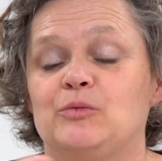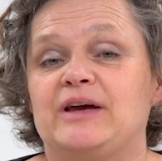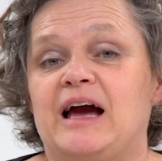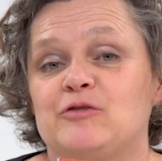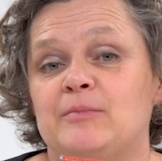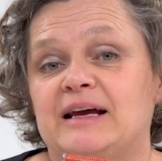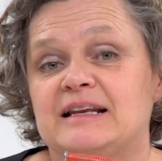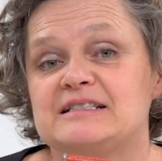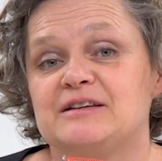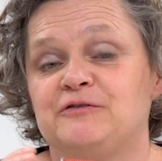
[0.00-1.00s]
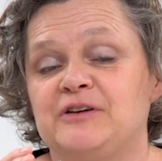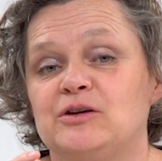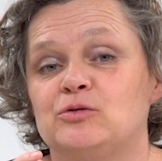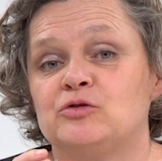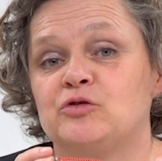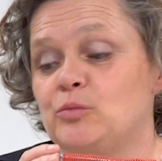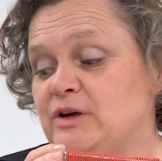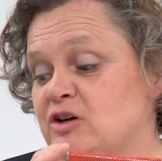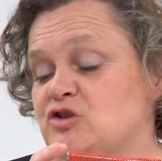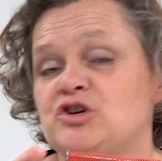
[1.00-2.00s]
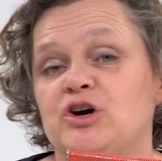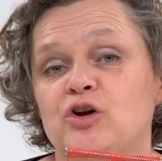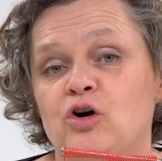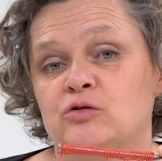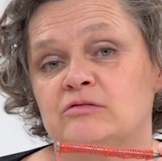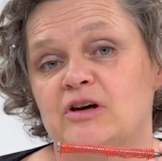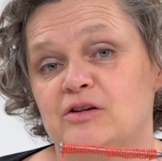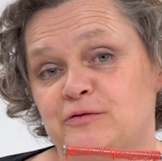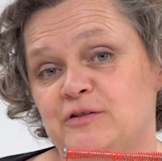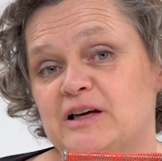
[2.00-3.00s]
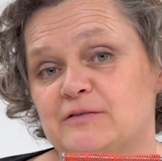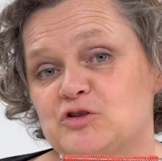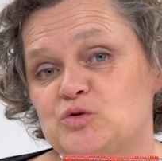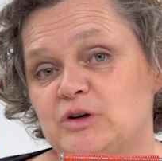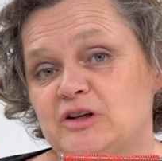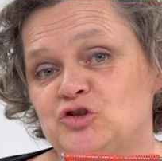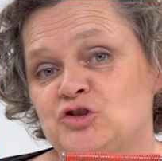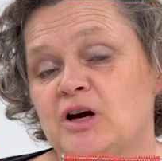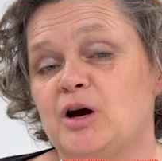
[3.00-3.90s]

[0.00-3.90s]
we have a magnetic field that we can turn on at the flick of a switch,